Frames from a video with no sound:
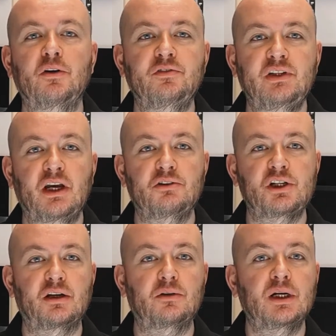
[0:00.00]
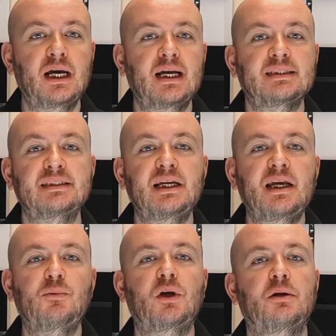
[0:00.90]
video channel. Today
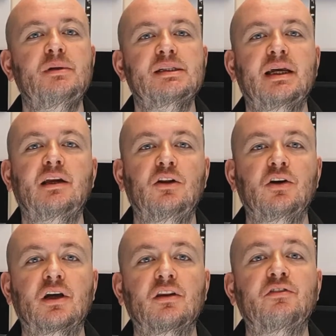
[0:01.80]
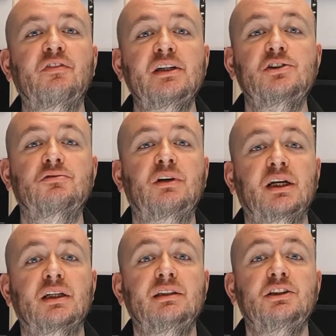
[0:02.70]
we're going to be taking a look at the facial
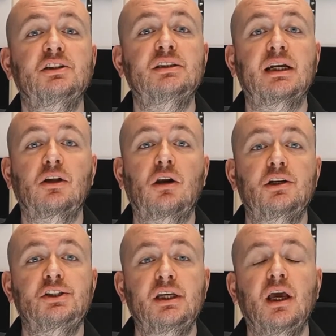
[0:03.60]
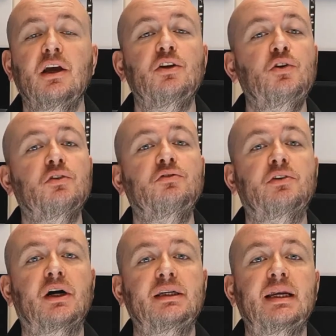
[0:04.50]
recognition technology you can
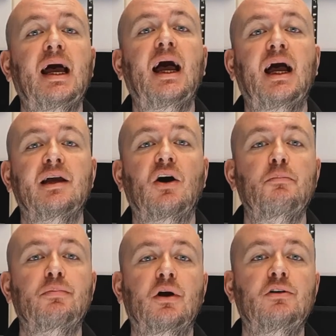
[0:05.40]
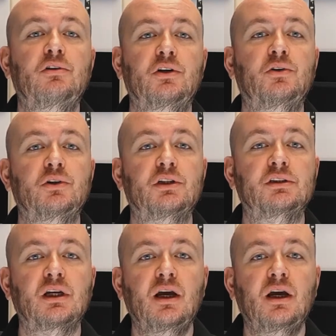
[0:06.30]
find in our AI Pro recorders.